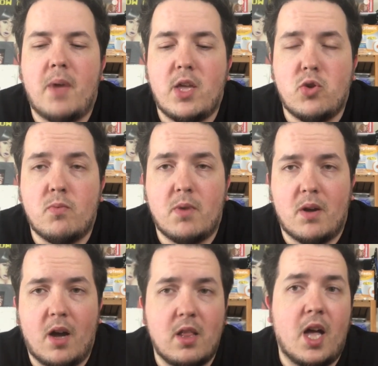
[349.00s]
You
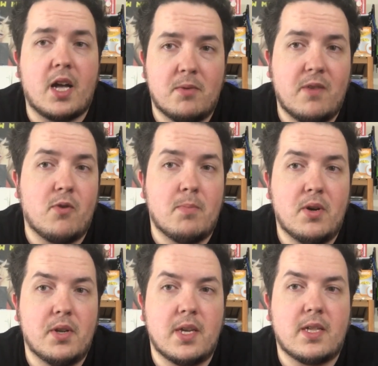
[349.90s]
unlock different
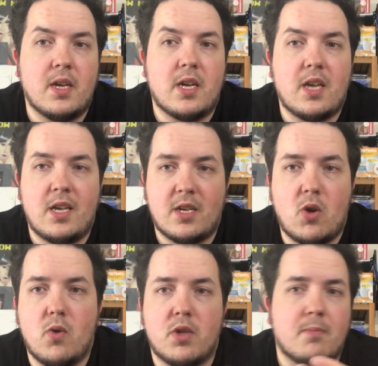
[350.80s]
abilities. Like as it
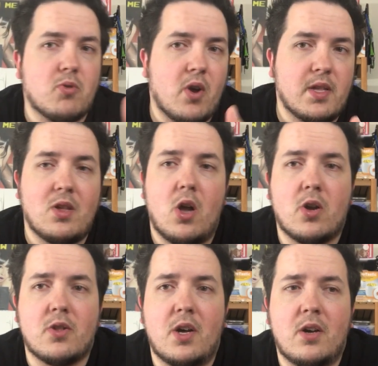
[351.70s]
progresses
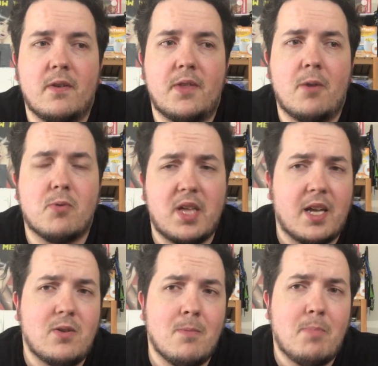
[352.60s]
longer, they'll
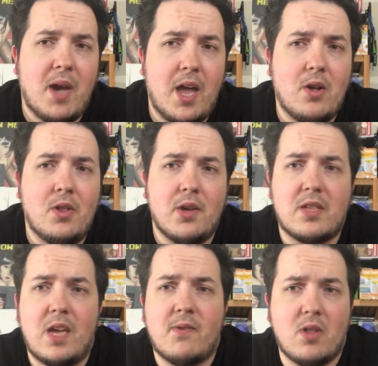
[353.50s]
protect you in battle. They'll
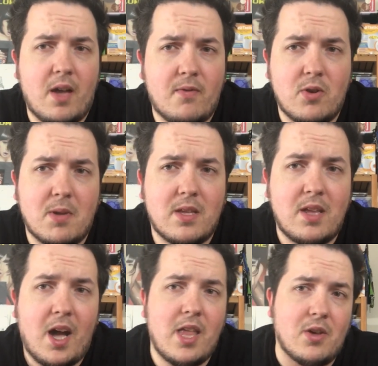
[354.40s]
save your life when you're about to
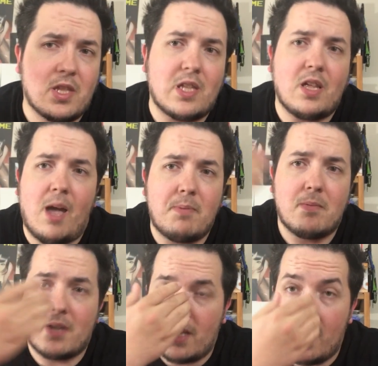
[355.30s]
die. They'll slap you
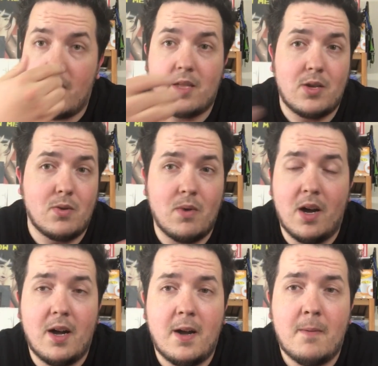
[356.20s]
upside the head
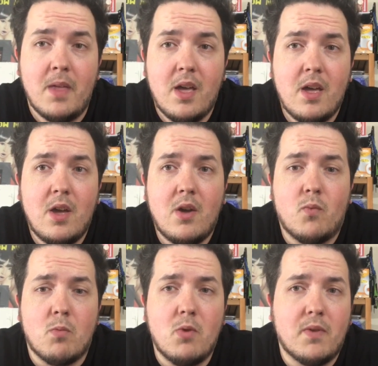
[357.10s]
to
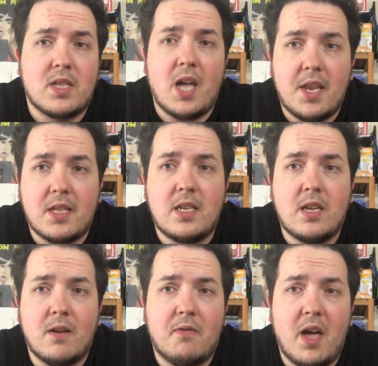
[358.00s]
remove a status
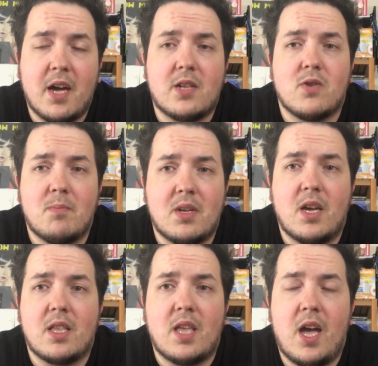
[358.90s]
effect or something
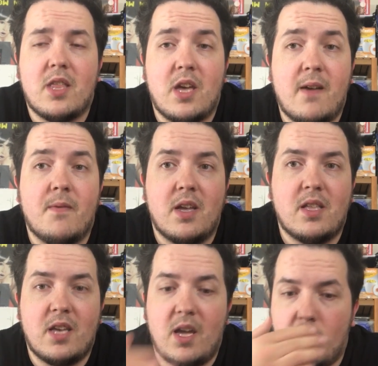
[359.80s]
like that.
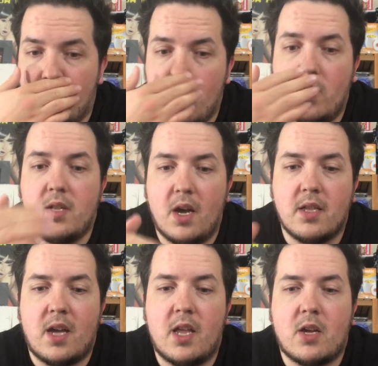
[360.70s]
It really
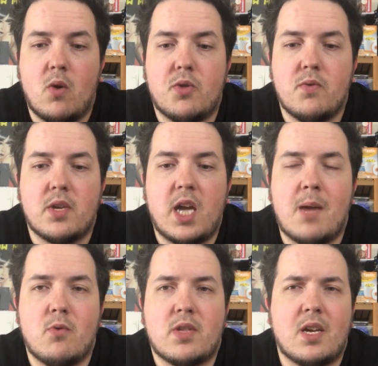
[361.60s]
does kind of go through the
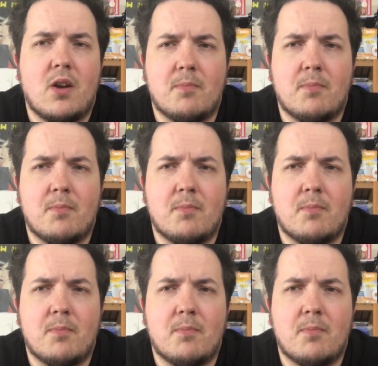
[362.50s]
game. Or there's this thing